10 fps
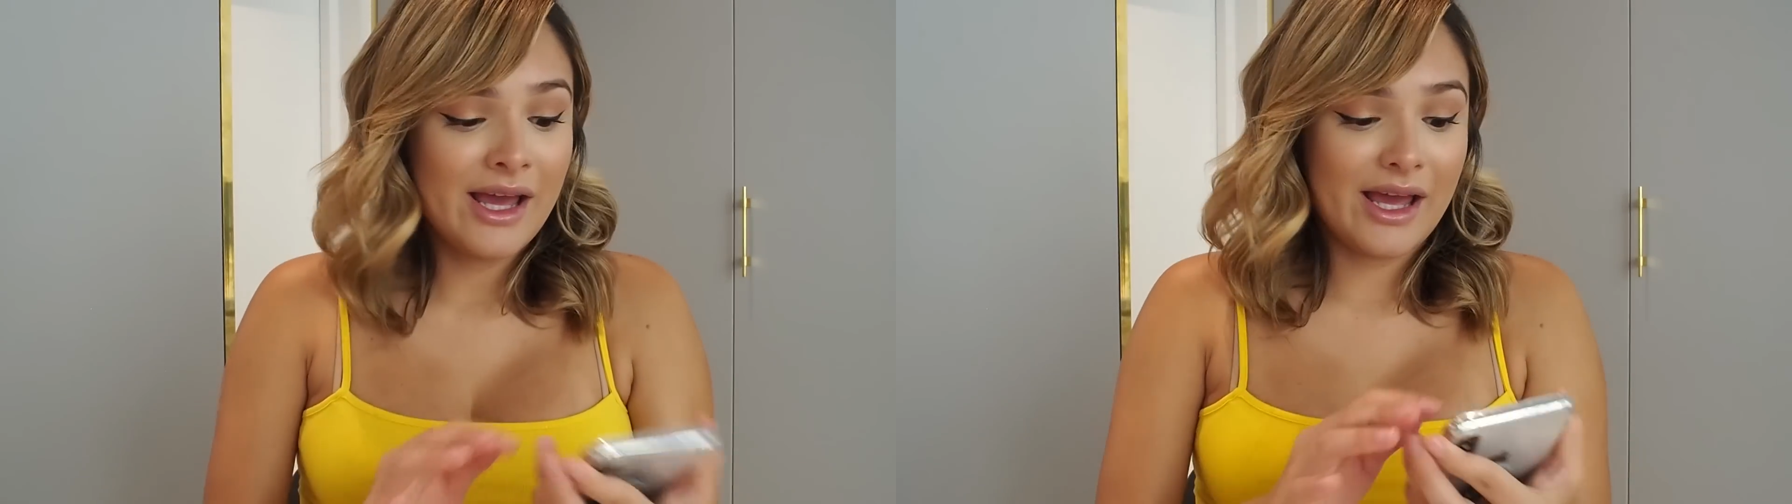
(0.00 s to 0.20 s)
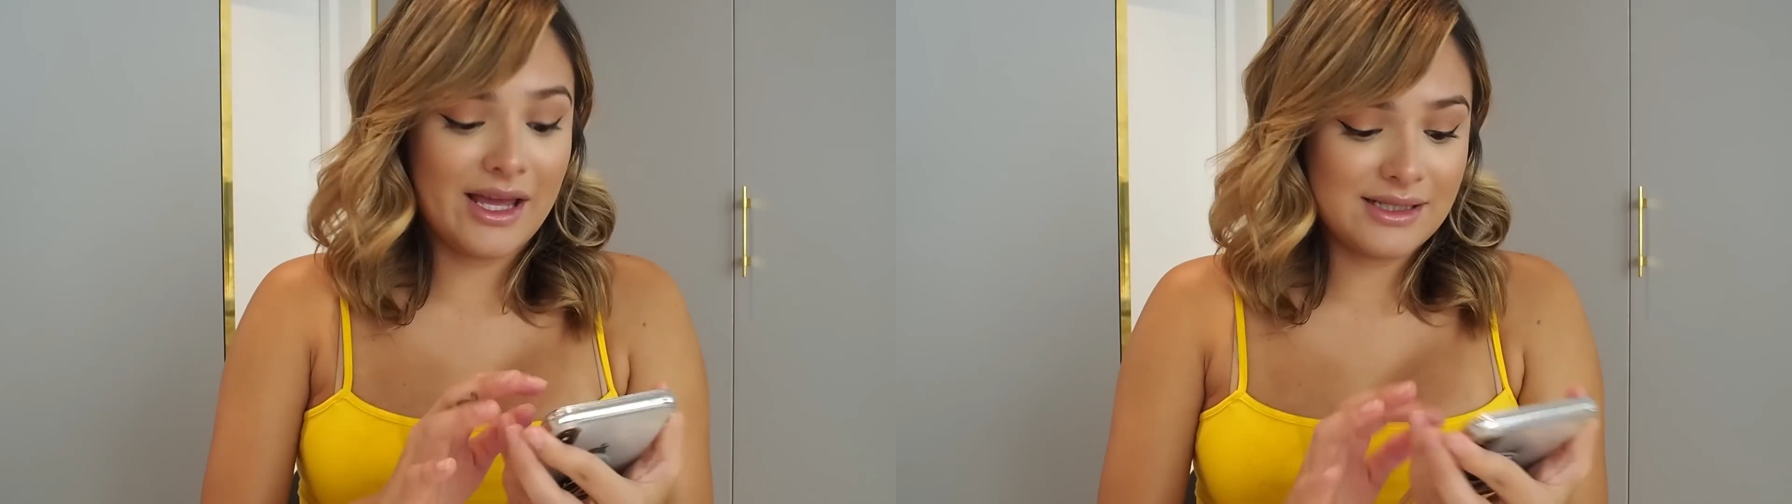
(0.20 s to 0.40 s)

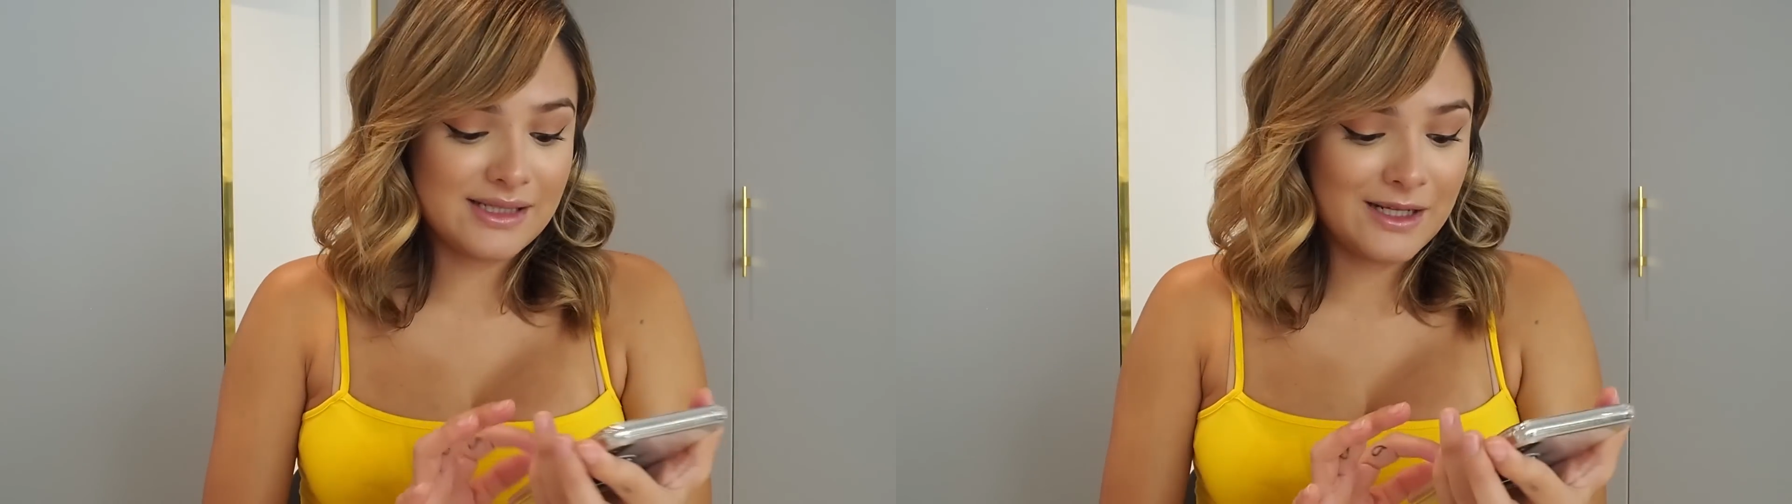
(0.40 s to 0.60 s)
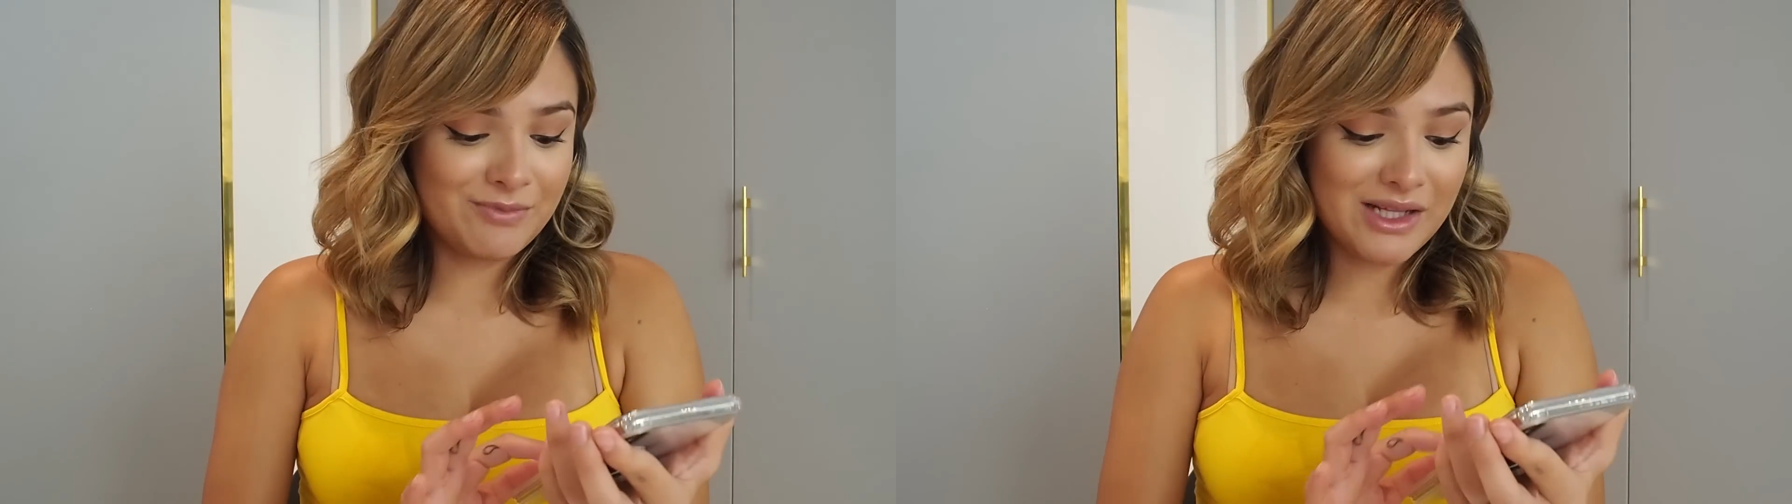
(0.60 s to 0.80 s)
and
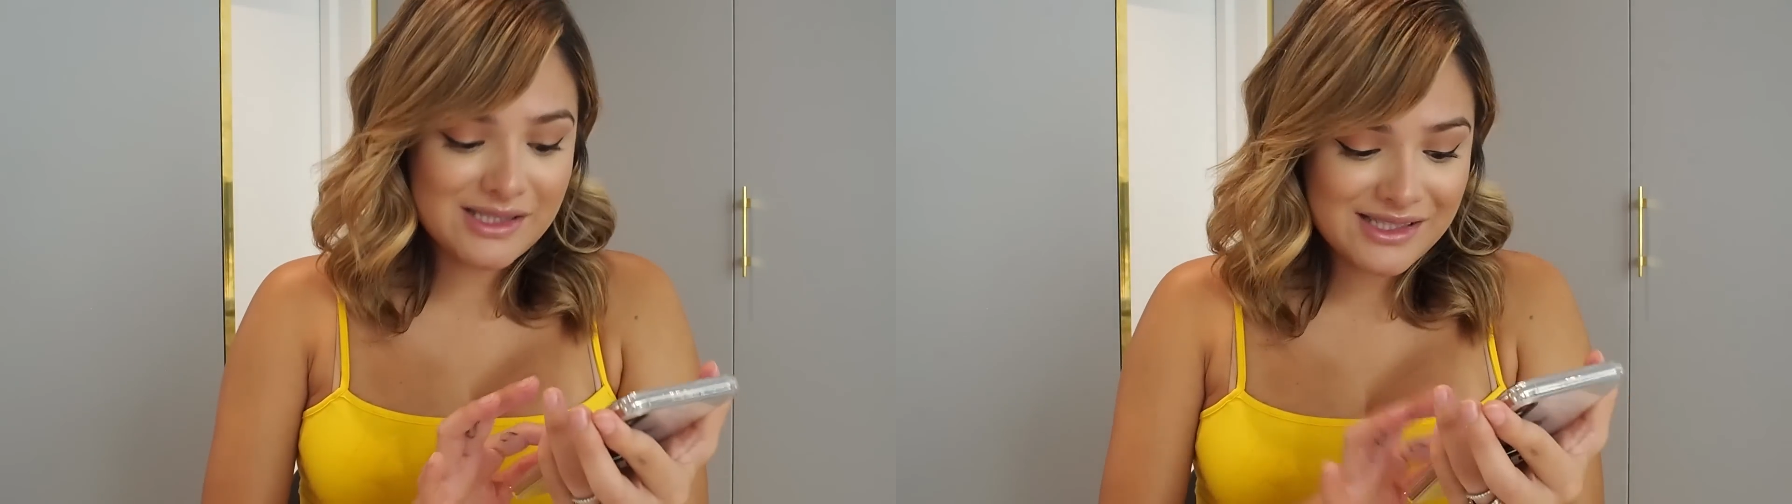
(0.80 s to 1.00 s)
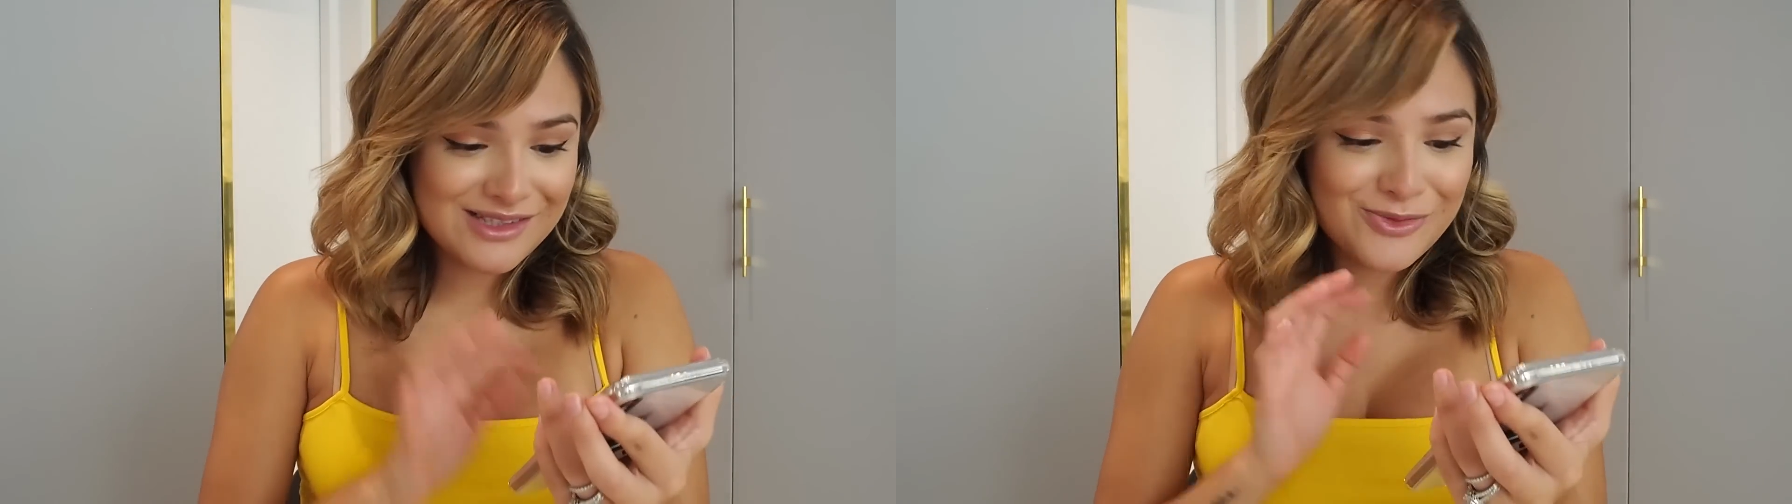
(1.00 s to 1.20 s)
uh,
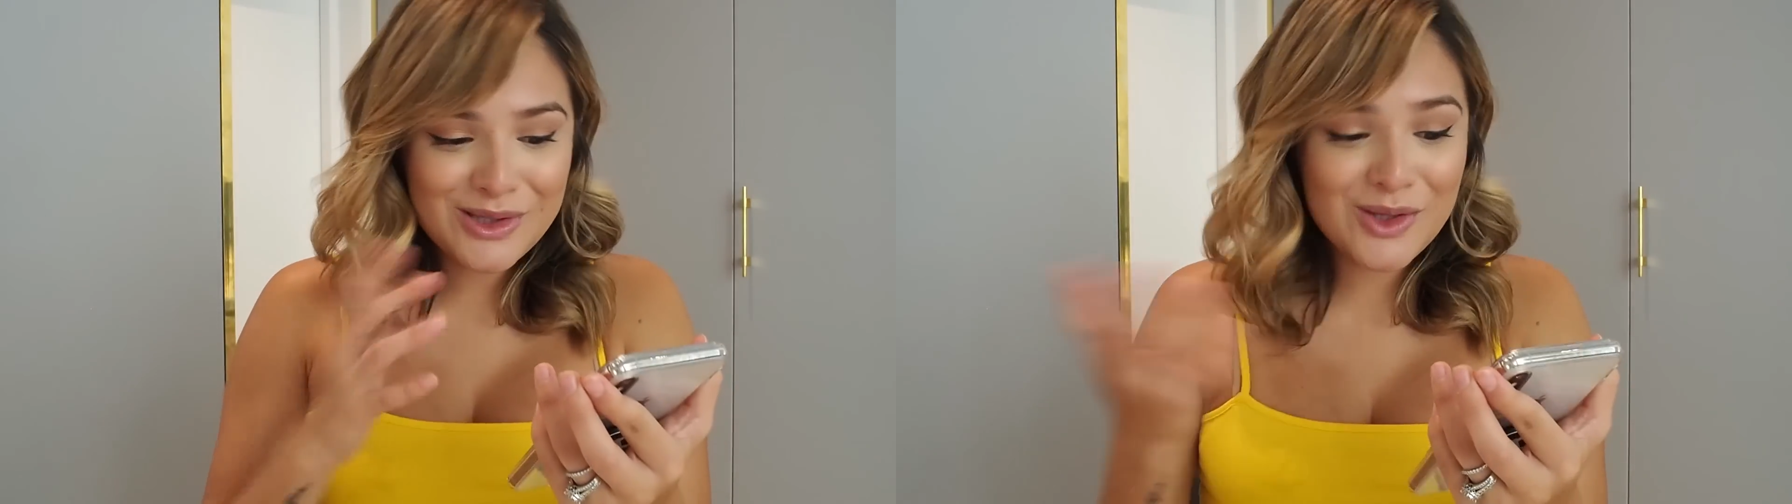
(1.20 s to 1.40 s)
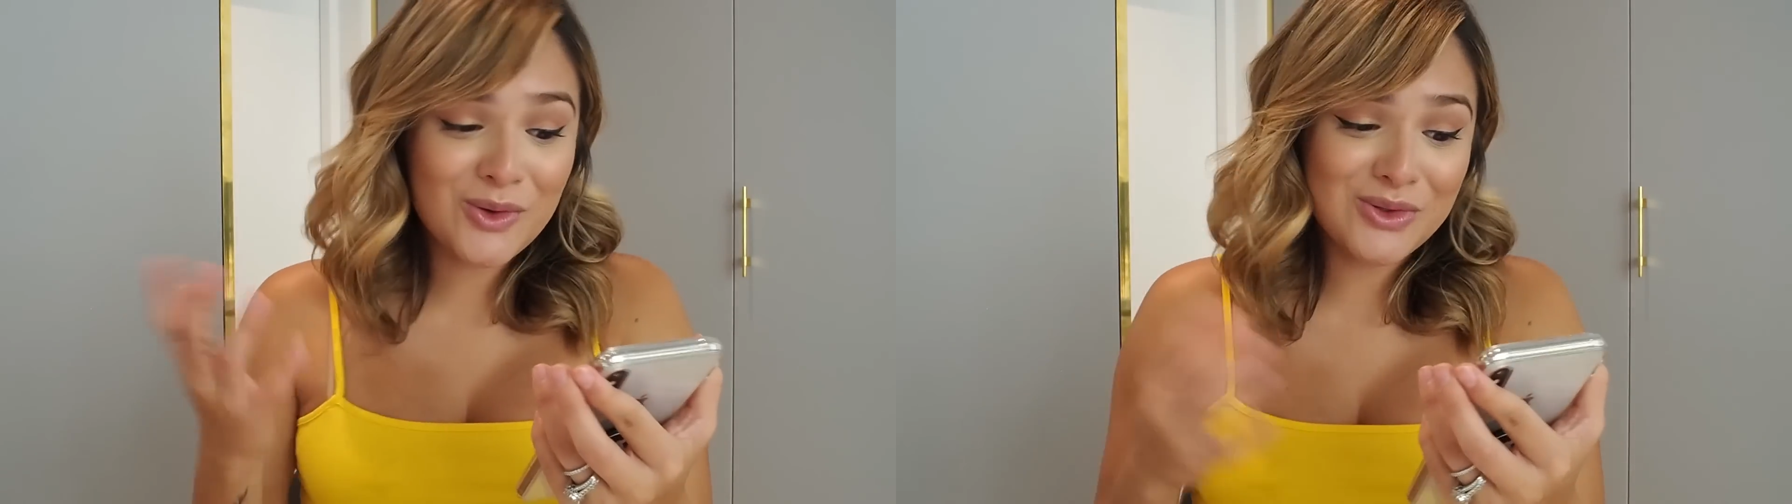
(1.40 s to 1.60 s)
it's
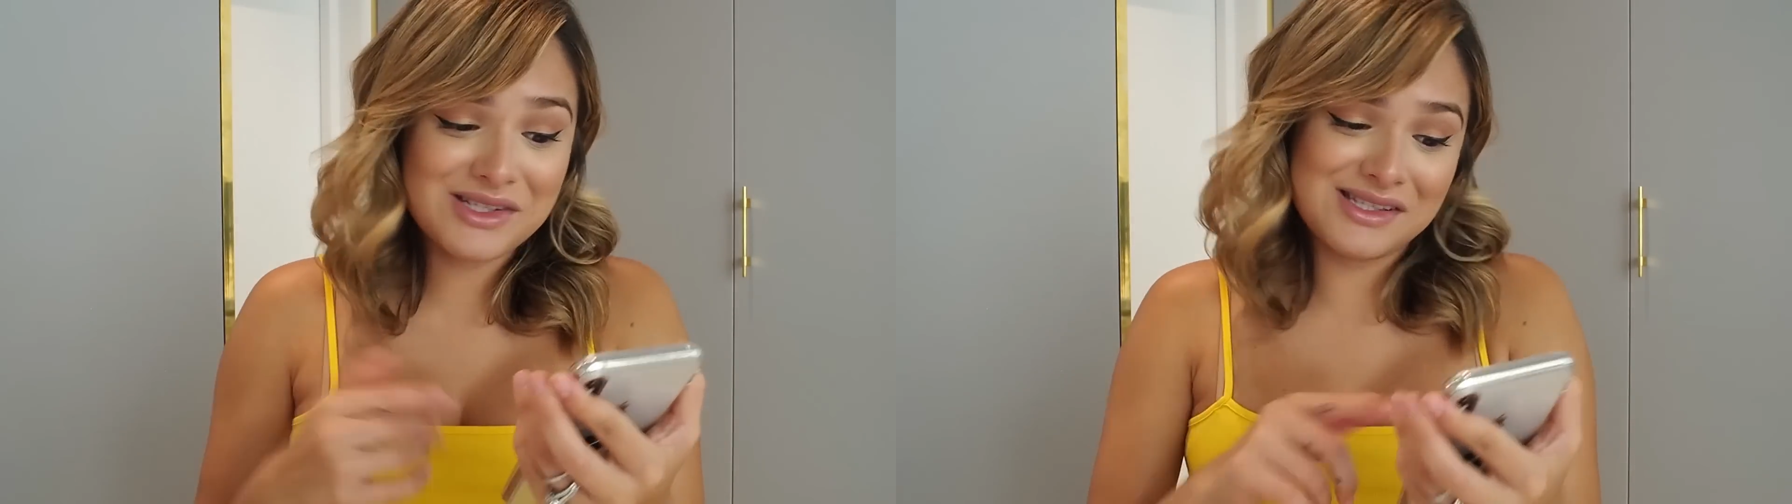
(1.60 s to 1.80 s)
really cool to